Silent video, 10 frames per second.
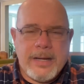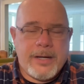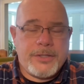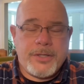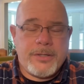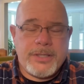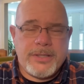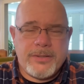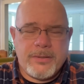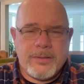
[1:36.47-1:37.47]
Our
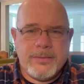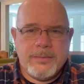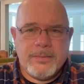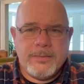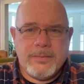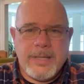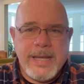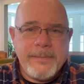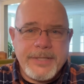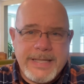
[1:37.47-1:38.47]
churches are
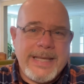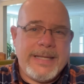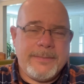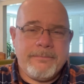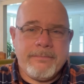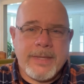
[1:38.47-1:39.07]
emptying.